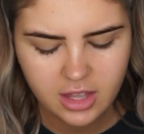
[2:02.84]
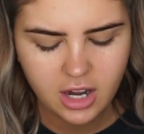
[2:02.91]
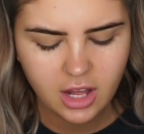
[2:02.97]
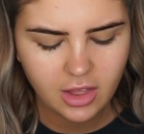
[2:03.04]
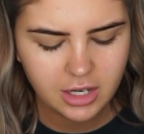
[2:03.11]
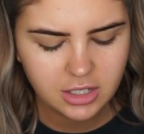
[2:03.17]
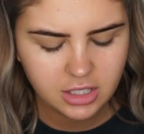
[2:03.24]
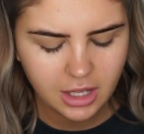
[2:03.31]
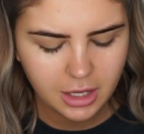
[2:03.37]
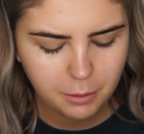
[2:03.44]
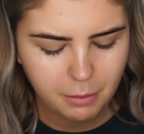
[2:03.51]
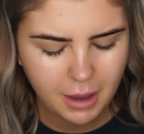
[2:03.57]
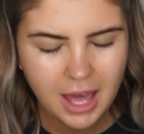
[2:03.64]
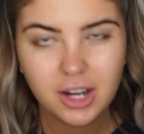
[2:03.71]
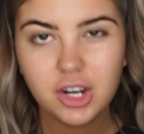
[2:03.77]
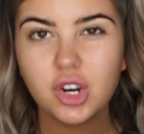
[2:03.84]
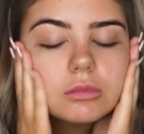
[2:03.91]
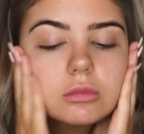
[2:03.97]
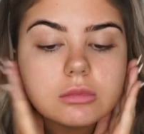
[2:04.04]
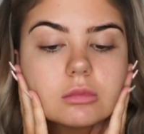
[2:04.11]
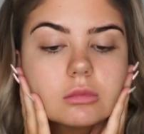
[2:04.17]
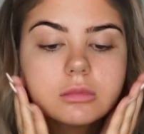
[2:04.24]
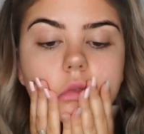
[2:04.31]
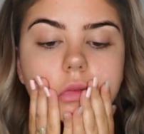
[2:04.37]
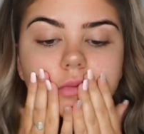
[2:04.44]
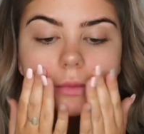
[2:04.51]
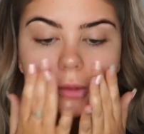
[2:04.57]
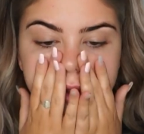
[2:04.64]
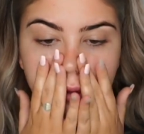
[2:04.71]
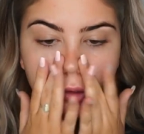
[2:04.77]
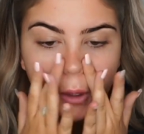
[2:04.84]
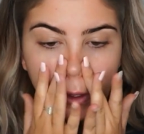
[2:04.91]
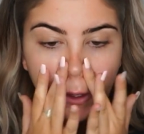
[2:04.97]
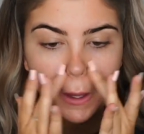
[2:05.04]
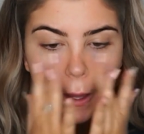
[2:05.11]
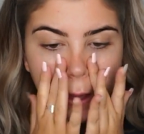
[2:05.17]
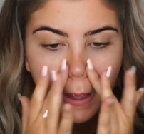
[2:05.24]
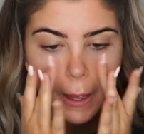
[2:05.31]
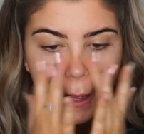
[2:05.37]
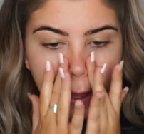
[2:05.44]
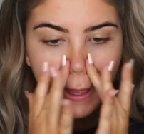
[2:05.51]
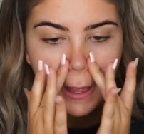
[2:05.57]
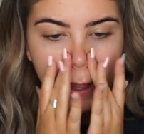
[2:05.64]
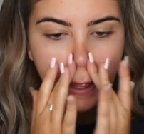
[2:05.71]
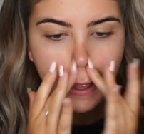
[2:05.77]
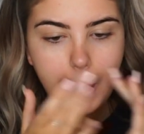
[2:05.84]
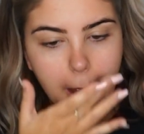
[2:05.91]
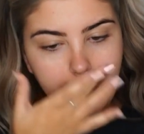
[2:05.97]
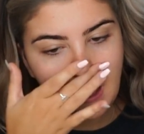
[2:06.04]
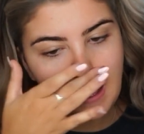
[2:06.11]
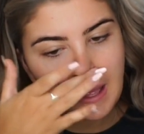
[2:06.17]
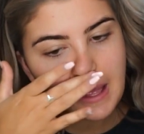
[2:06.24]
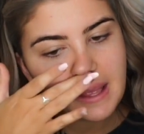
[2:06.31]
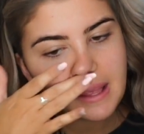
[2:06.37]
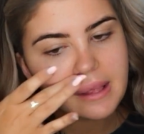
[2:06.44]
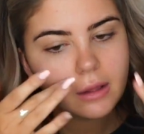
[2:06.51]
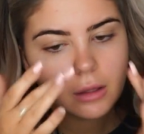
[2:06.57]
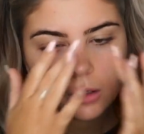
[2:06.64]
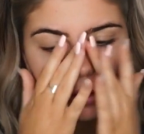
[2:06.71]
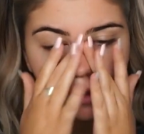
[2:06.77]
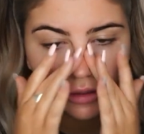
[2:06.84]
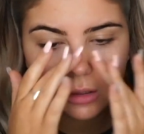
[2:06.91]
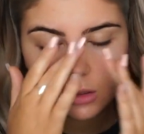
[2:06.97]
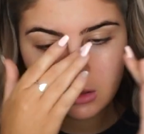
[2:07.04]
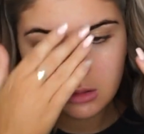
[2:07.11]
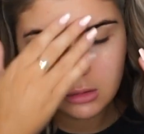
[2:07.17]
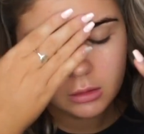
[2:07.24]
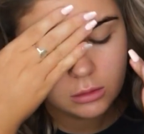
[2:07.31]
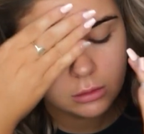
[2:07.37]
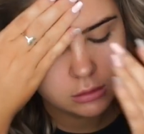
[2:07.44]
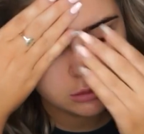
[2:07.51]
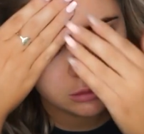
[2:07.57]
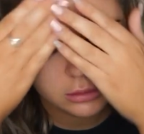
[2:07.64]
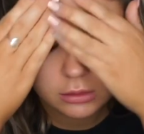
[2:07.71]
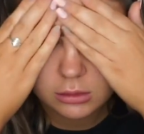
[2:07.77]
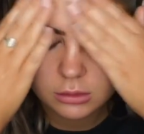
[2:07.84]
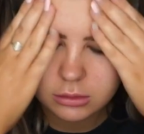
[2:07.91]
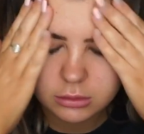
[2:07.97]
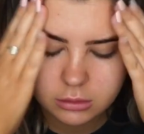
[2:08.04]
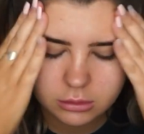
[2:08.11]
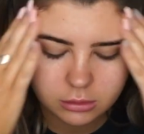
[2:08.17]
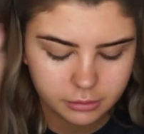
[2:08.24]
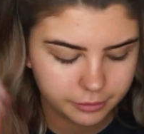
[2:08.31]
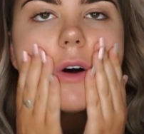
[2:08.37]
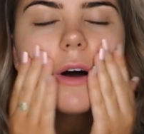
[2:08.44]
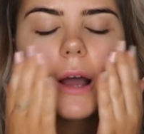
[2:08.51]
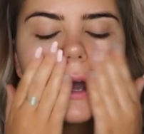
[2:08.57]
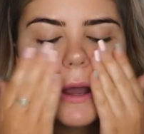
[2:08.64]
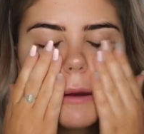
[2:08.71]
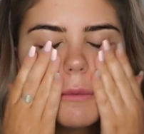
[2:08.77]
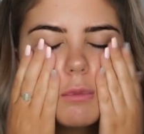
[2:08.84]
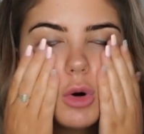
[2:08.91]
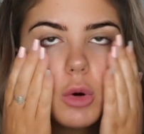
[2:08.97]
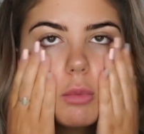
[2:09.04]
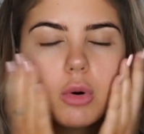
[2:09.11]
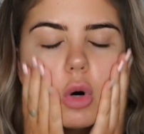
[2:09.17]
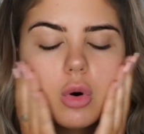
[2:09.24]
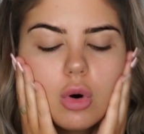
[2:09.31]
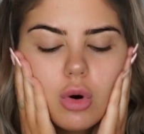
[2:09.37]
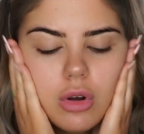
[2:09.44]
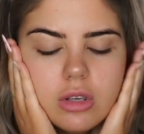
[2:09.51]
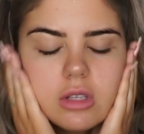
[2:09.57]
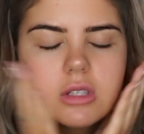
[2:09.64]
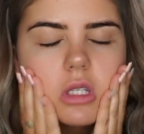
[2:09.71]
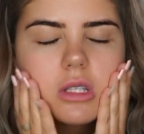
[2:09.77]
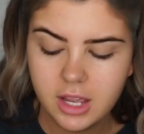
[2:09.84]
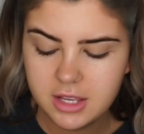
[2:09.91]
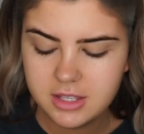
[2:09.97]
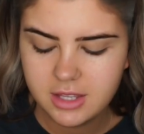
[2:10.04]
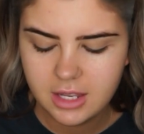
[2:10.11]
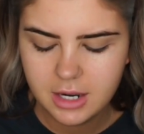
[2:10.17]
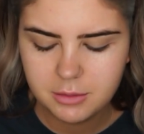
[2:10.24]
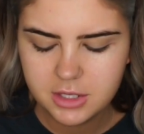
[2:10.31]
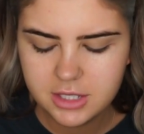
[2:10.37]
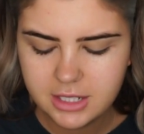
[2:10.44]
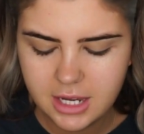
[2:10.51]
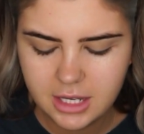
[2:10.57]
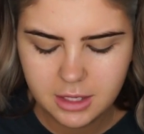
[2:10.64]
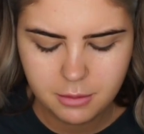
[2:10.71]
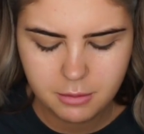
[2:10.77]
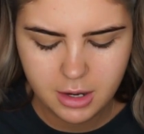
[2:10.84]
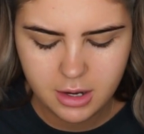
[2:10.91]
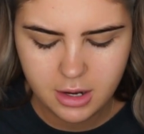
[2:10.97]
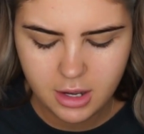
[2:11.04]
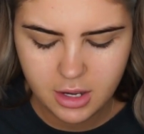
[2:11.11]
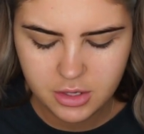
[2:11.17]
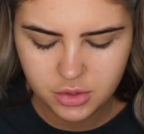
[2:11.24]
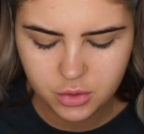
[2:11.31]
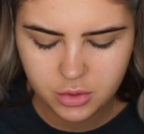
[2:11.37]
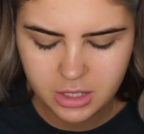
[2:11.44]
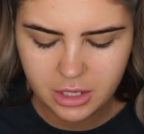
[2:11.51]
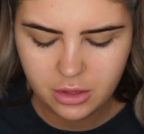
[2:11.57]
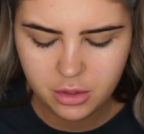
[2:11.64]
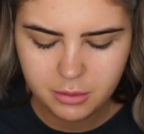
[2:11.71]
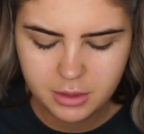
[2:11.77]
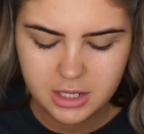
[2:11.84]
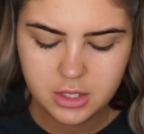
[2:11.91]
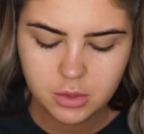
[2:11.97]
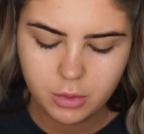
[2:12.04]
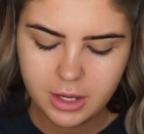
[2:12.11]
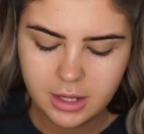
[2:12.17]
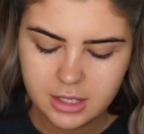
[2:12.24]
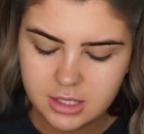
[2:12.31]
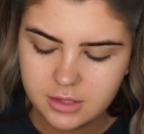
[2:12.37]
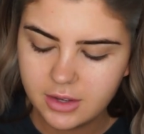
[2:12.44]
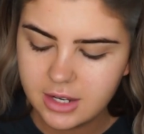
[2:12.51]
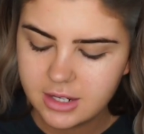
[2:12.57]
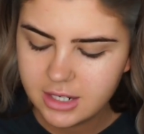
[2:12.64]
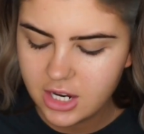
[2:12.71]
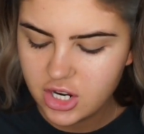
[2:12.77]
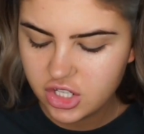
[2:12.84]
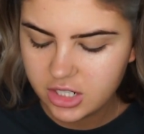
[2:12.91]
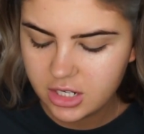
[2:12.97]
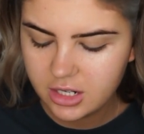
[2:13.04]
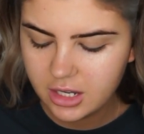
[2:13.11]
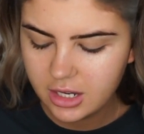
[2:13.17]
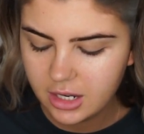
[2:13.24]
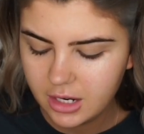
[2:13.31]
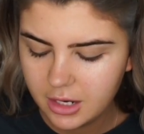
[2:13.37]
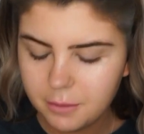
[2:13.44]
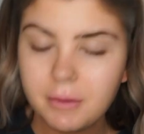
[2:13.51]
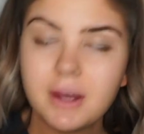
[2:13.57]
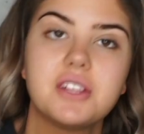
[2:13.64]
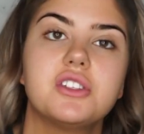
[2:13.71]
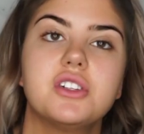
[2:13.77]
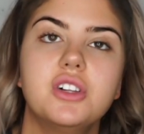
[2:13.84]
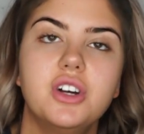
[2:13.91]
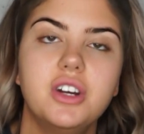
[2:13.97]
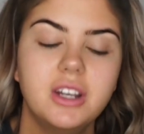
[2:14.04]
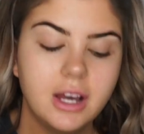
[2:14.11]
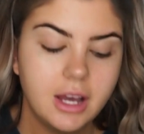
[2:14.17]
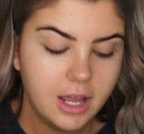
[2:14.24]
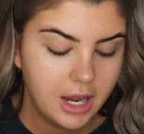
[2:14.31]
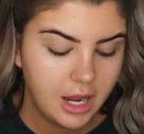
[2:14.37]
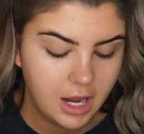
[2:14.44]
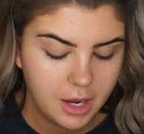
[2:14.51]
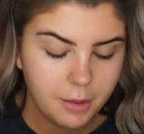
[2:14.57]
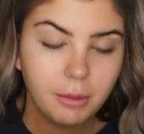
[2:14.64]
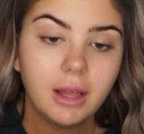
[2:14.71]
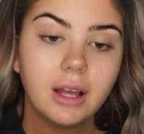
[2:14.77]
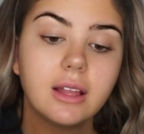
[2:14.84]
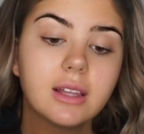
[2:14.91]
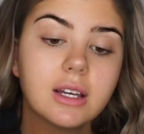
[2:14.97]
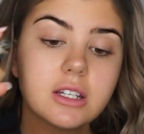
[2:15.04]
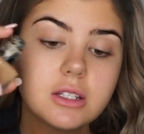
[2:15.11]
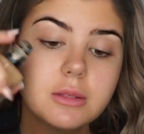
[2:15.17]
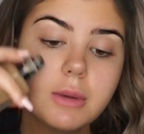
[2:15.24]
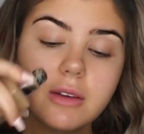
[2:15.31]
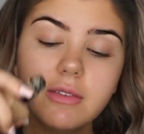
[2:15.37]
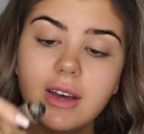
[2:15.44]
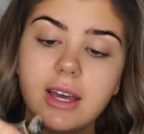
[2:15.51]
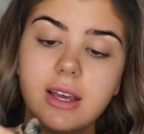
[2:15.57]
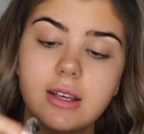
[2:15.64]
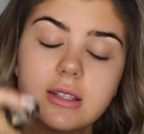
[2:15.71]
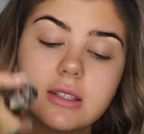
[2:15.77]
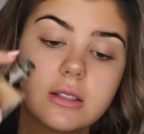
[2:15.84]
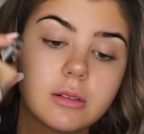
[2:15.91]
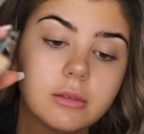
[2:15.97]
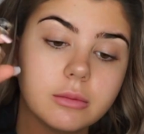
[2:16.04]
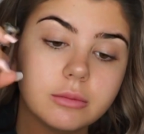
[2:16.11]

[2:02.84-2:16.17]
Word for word: then I like to like pat it over my face and pat it over like anywhere I feel like I have more pores. Okay, so then I'm just taking my NARS All Day Luminous Weightless Foundation in Barcelona and applying that to my face.